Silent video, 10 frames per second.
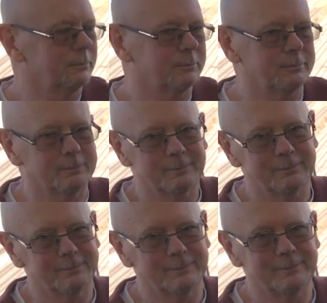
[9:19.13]

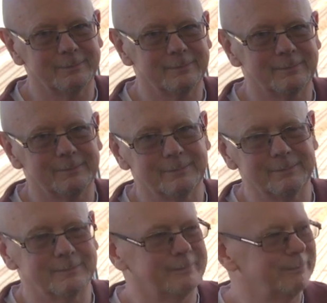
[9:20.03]

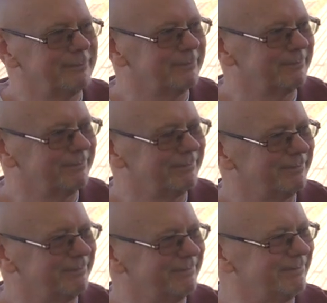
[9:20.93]

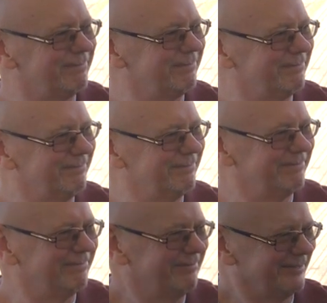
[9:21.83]

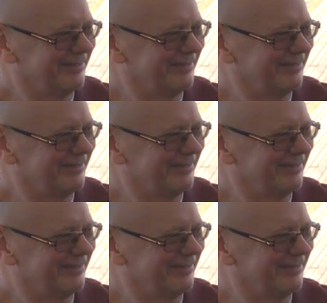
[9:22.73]
This person isn't speaking.